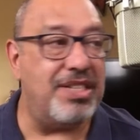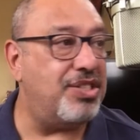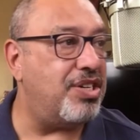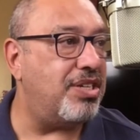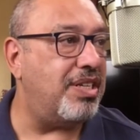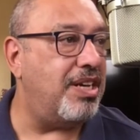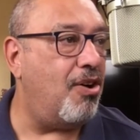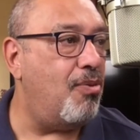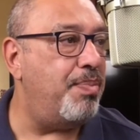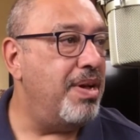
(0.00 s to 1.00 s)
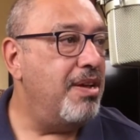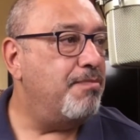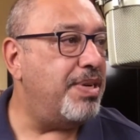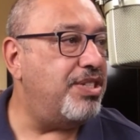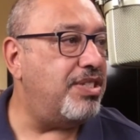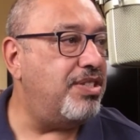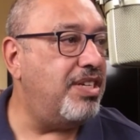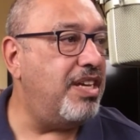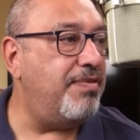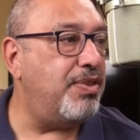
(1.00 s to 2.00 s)
We can certainly hope. But
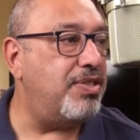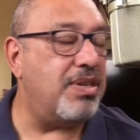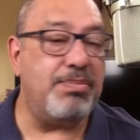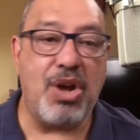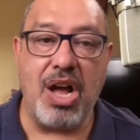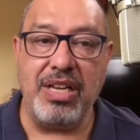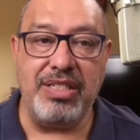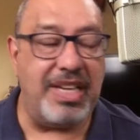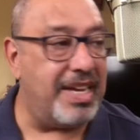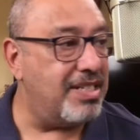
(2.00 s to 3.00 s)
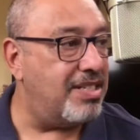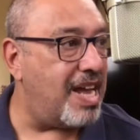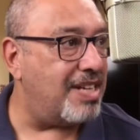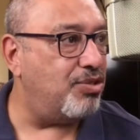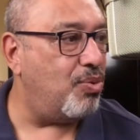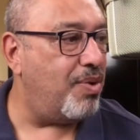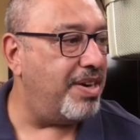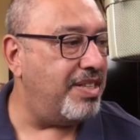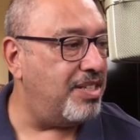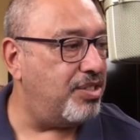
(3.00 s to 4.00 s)
just to give you some context as to
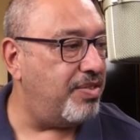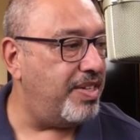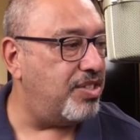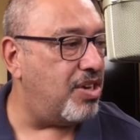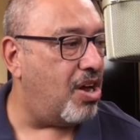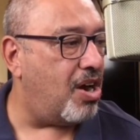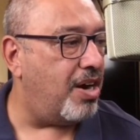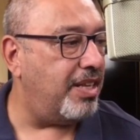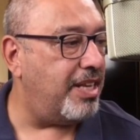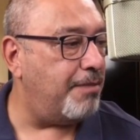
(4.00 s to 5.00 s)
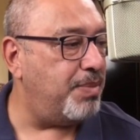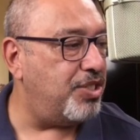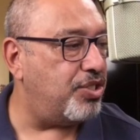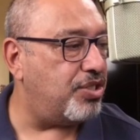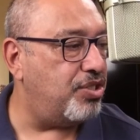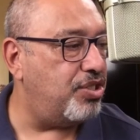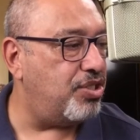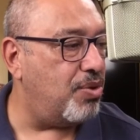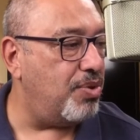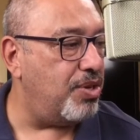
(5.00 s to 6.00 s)
where these streets are, let me just
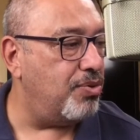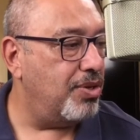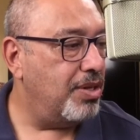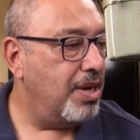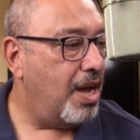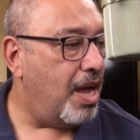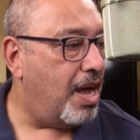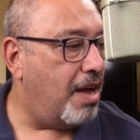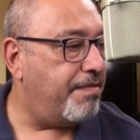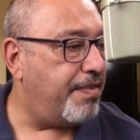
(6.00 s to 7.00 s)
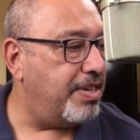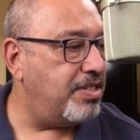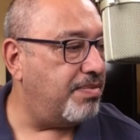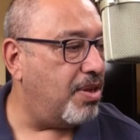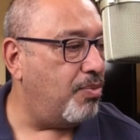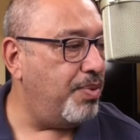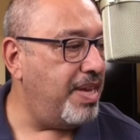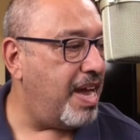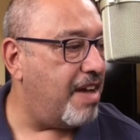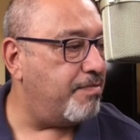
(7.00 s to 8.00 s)
show you. Uh, first of all,
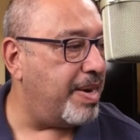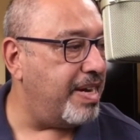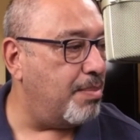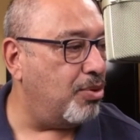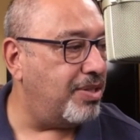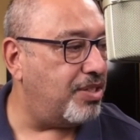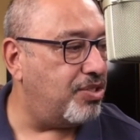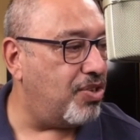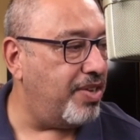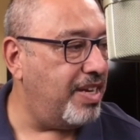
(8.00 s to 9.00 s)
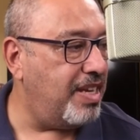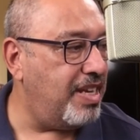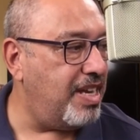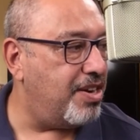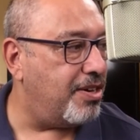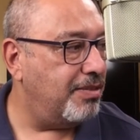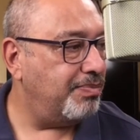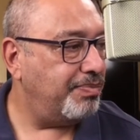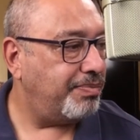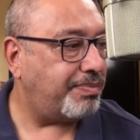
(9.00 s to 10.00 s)
we have Maria Montessori
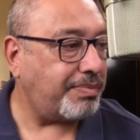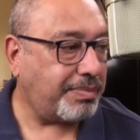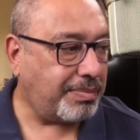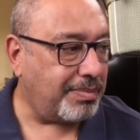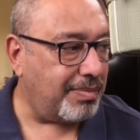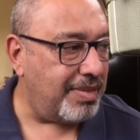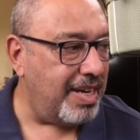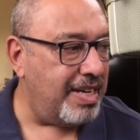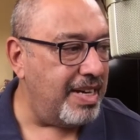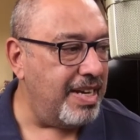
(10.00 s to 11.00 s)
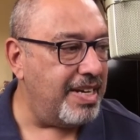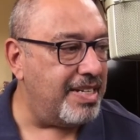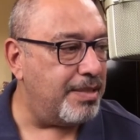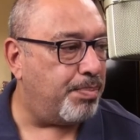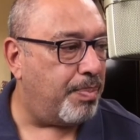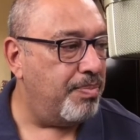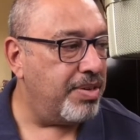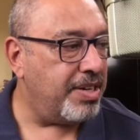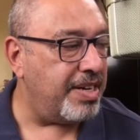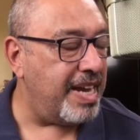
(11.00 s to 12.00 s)
here, and it is
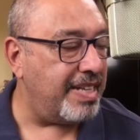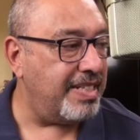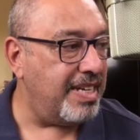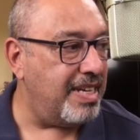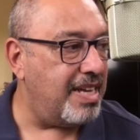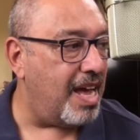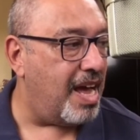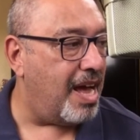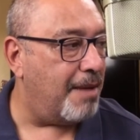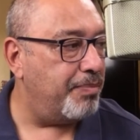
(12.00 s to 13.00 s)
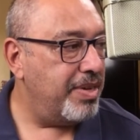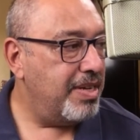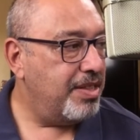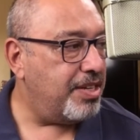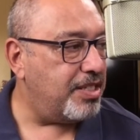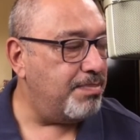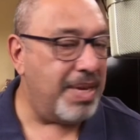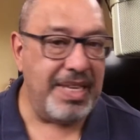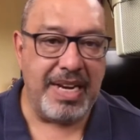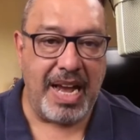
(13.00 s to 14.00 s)
connecting. Um,
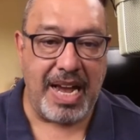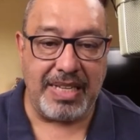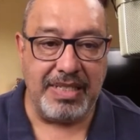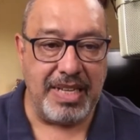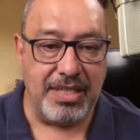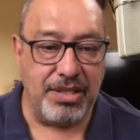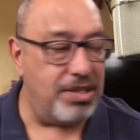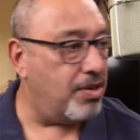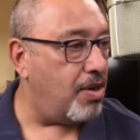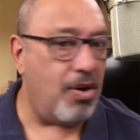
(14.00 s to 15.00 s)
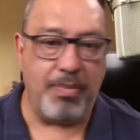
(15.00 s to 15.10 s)
there's Medina Ascencio.